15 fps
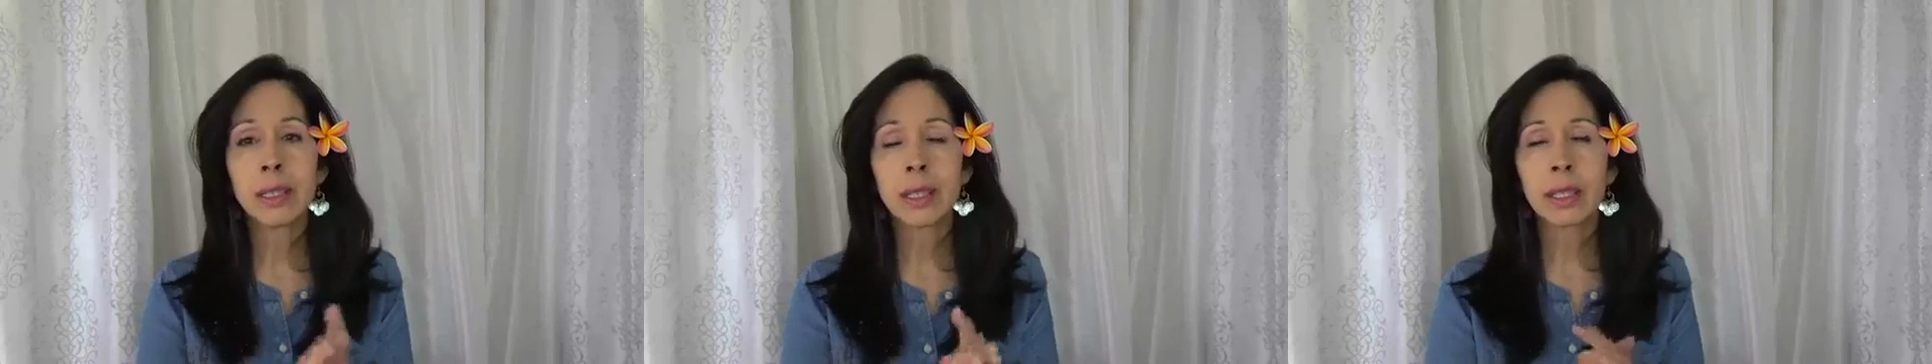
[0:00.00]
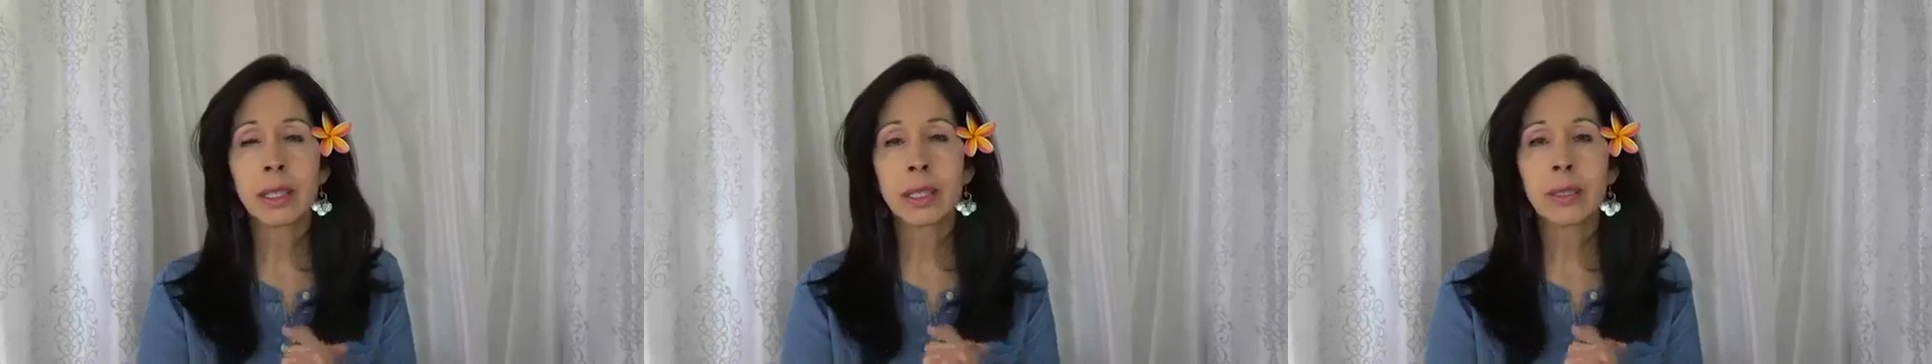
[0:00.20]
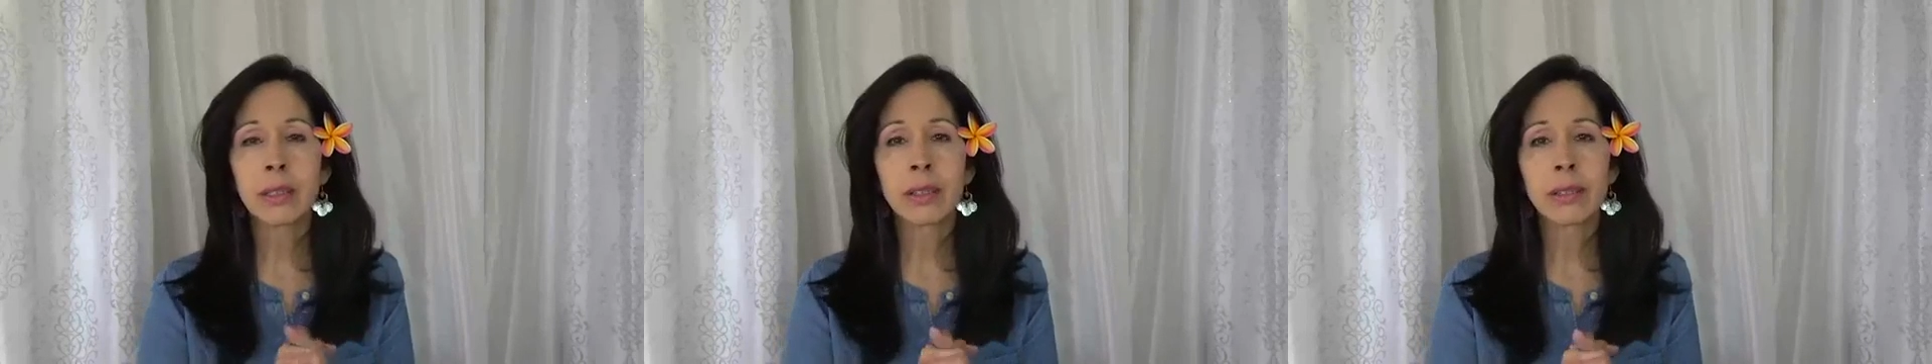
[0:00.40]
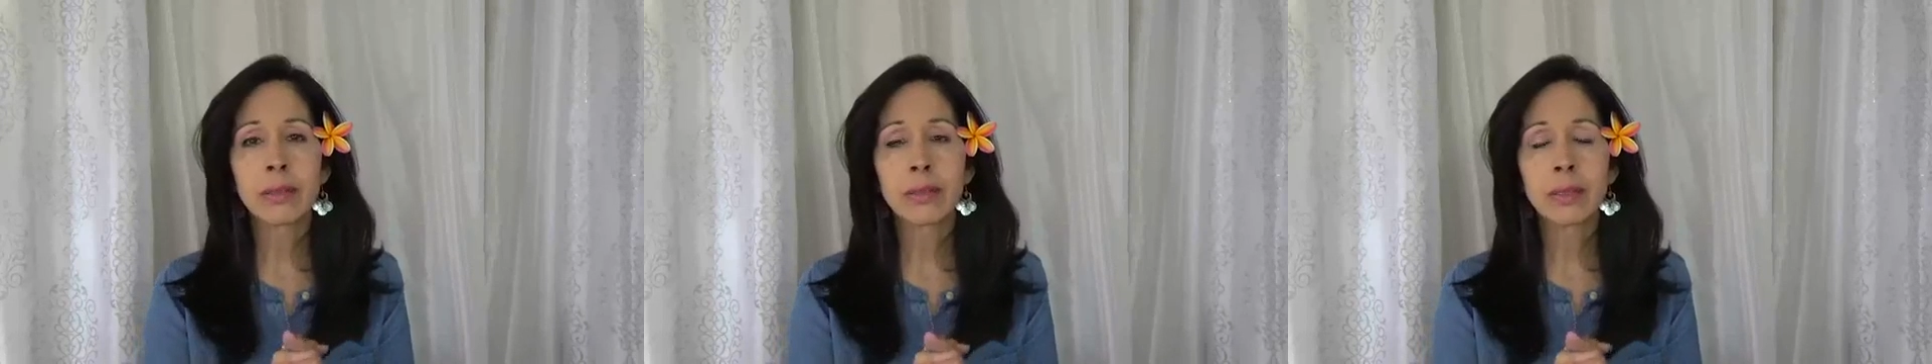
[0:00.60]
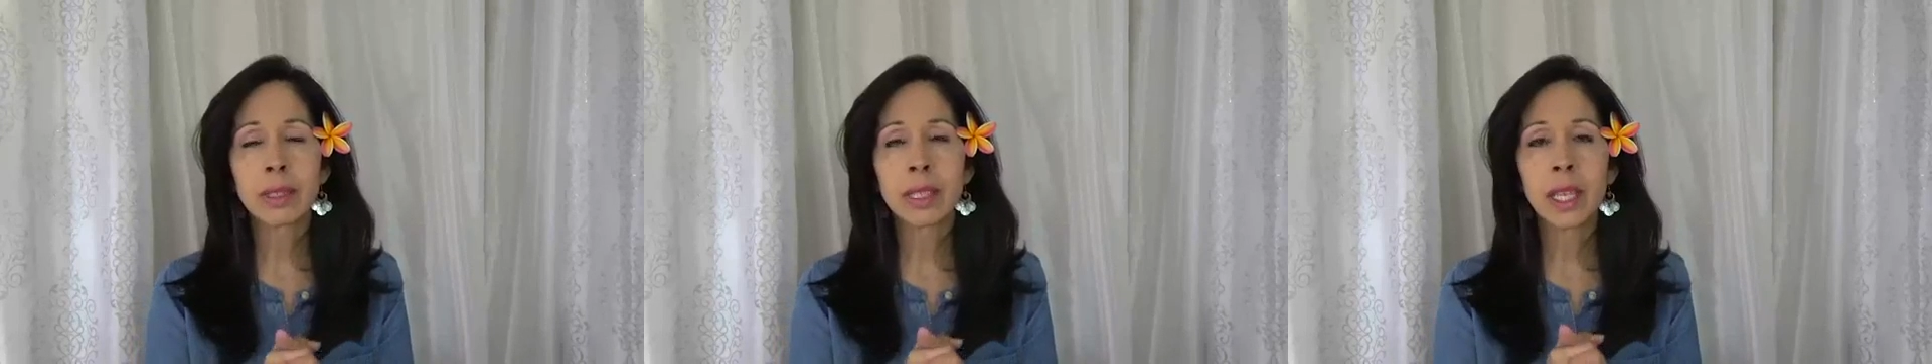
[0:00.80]
you know
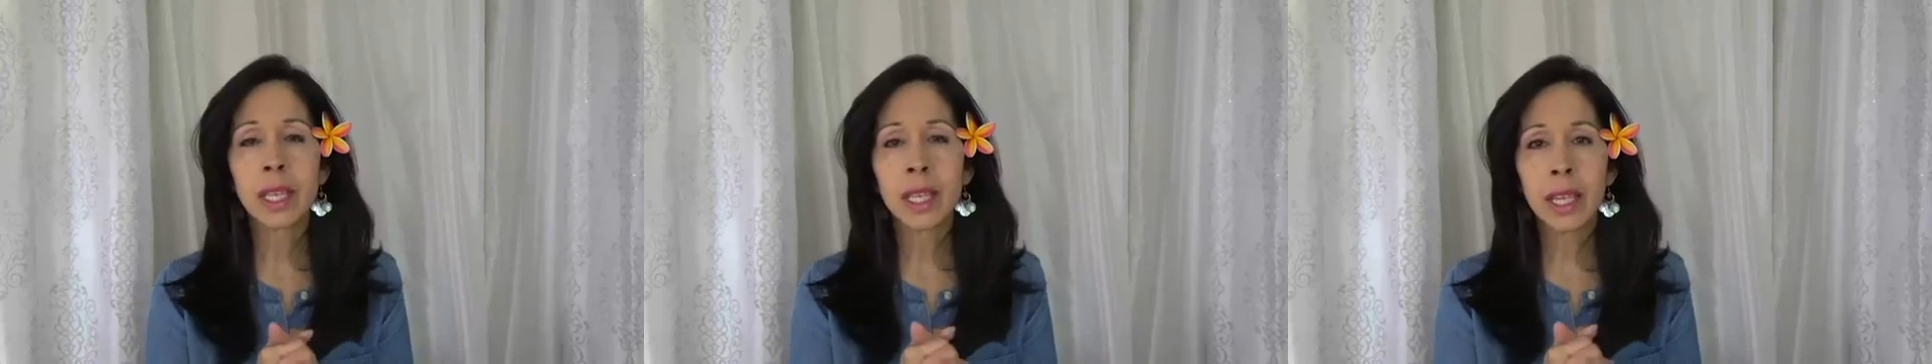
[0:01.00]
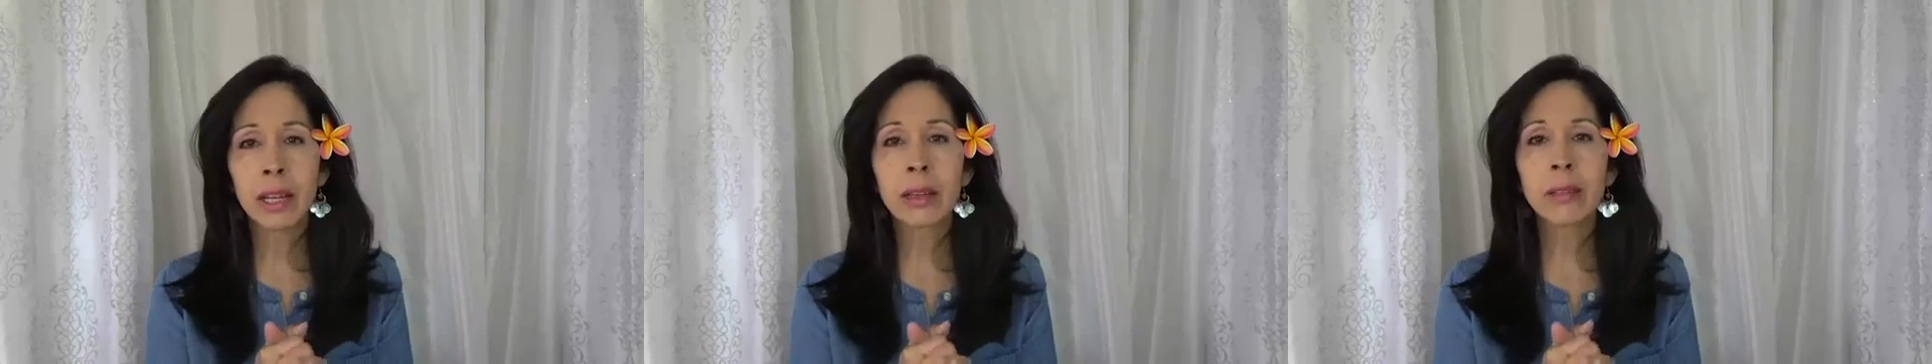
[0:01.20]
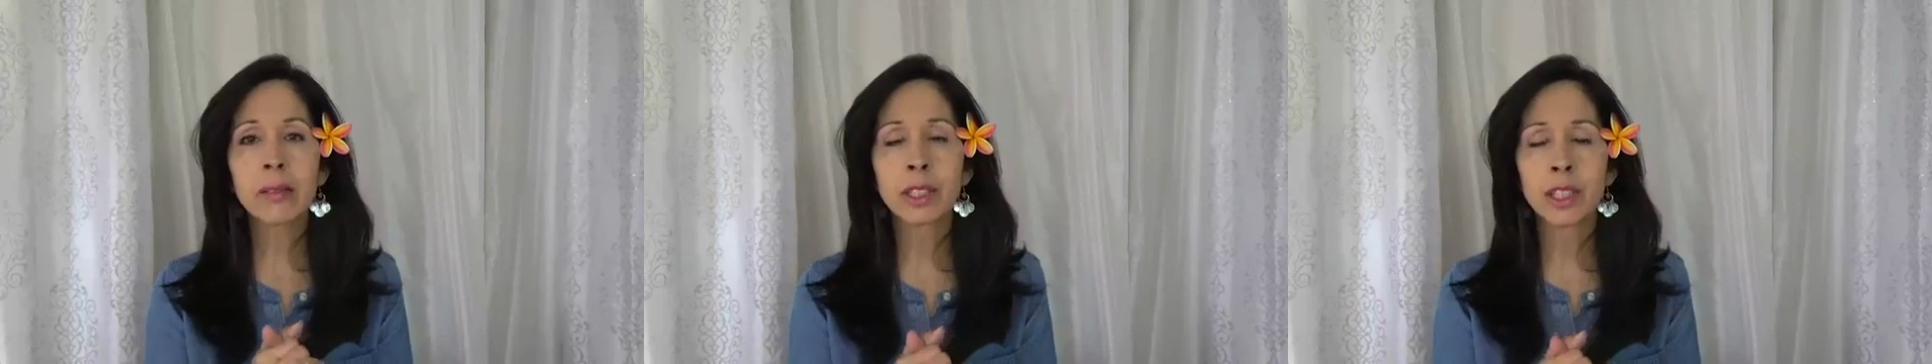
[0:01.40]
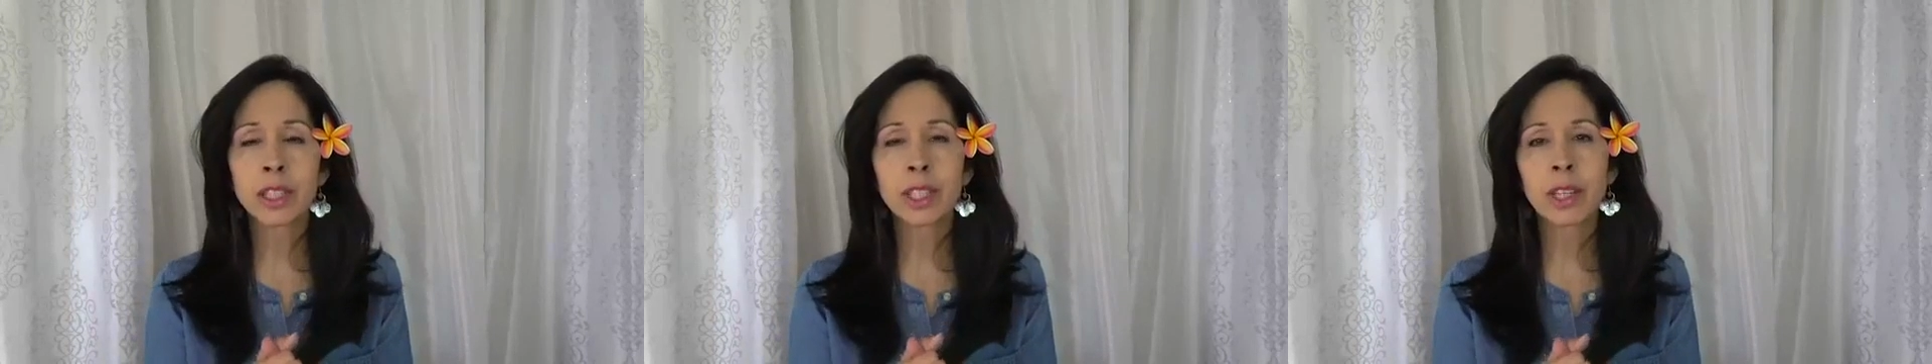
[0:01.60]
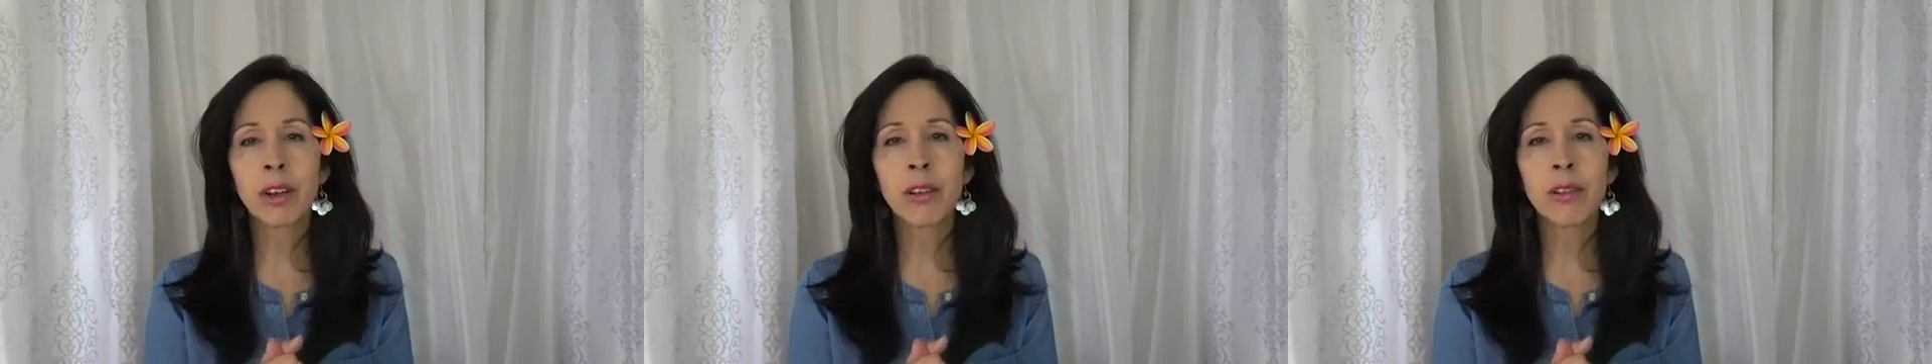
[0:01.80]
take care of
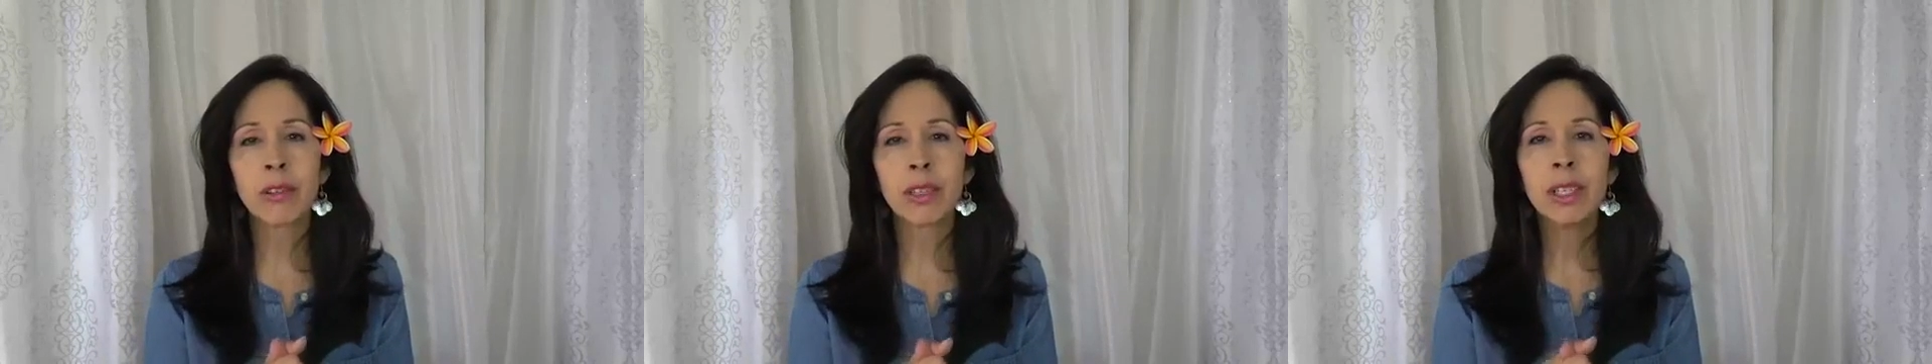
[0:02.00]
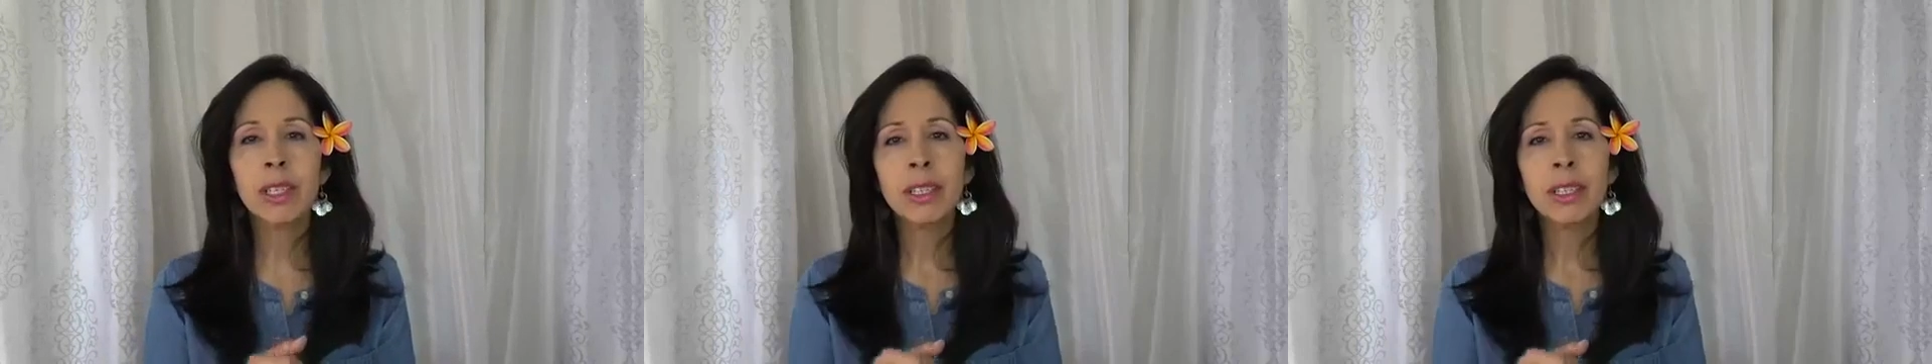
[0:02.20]
yourself.